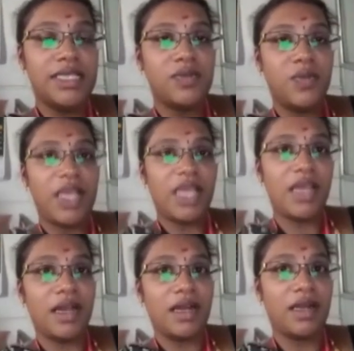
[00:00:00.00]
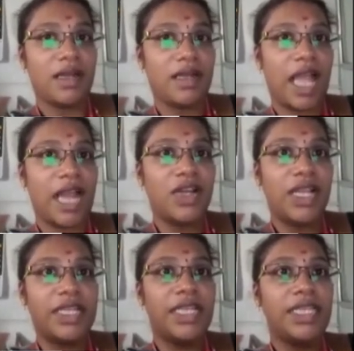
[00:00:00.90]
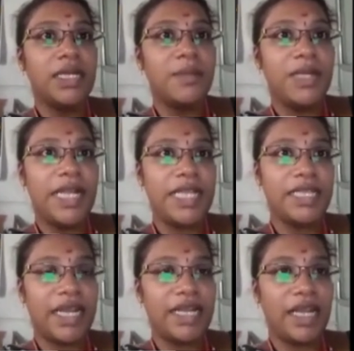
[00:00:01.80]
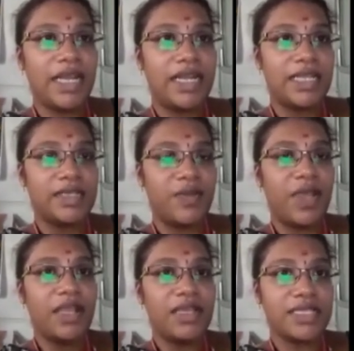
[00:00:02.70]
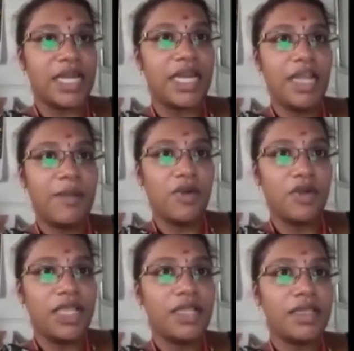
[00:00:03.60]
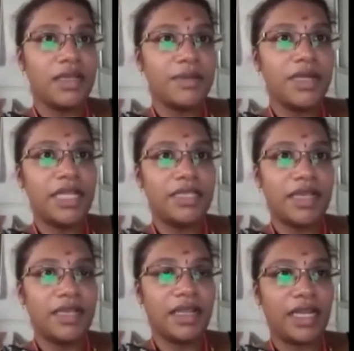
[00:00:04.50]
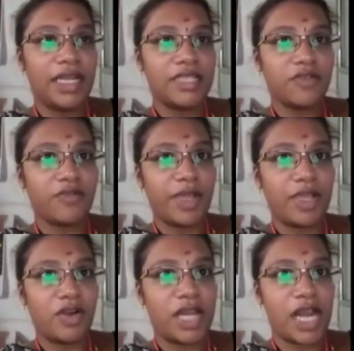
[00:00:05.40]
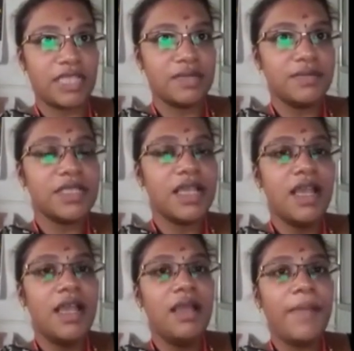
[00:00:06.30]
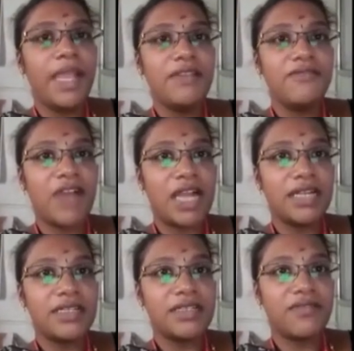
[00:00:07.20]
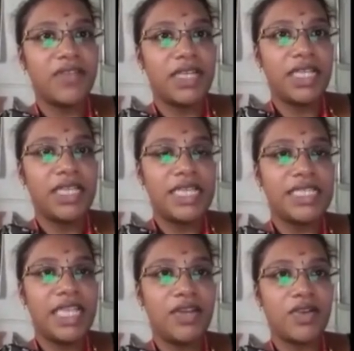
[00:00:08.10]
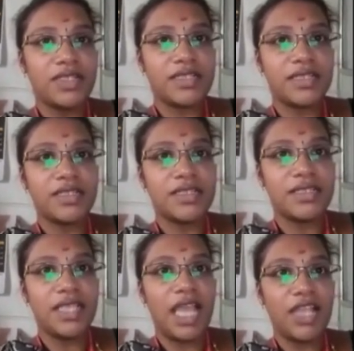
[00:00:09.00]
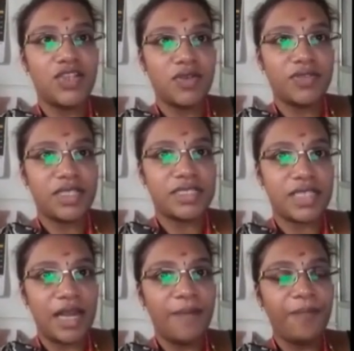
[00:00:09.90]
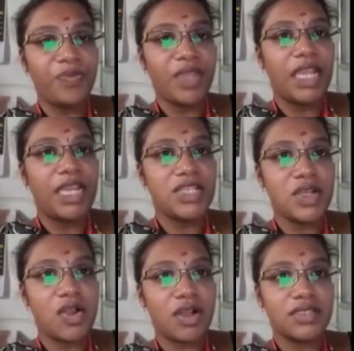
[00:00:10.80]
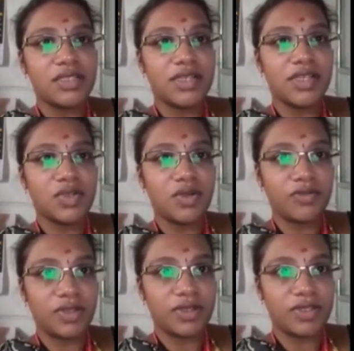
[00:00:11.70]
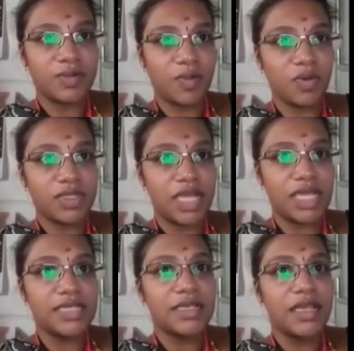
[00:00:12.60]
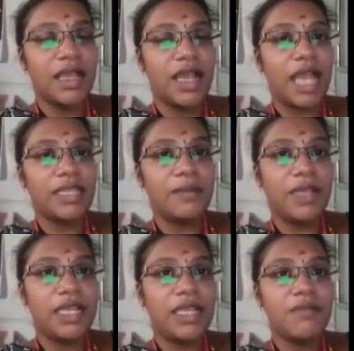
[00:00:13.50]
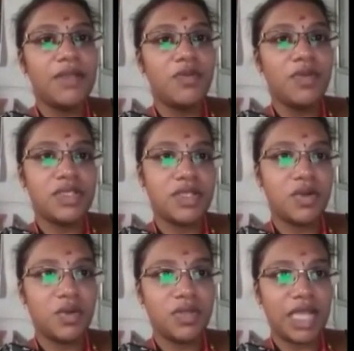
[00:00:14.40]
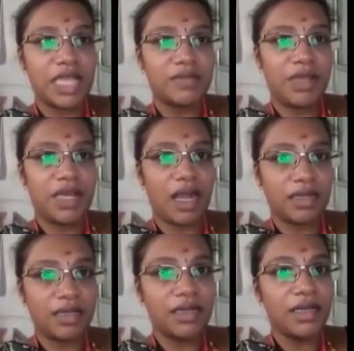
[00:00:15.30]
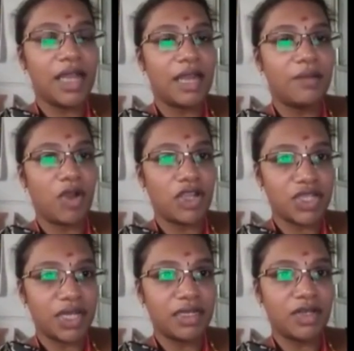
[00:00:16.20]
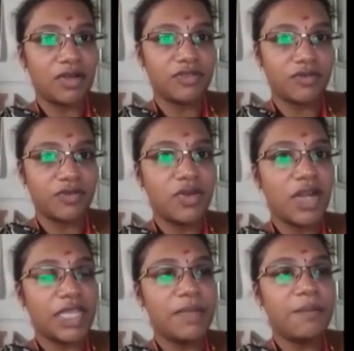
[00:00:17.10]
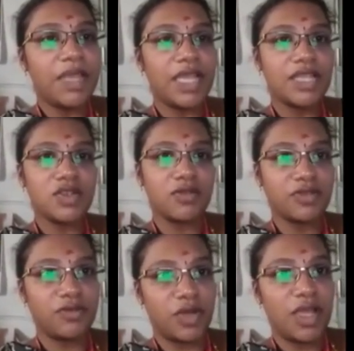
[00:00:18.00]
we calculate the thermal death rate kinetics. We will study about the thermal death rate kinetics of microorganisms. Main factors affecting these heat resistance is the age of the cell, initial concentration of the spore cells, and the medium in which the growth has been occurred, and moisture content of the food, and the pH of the food.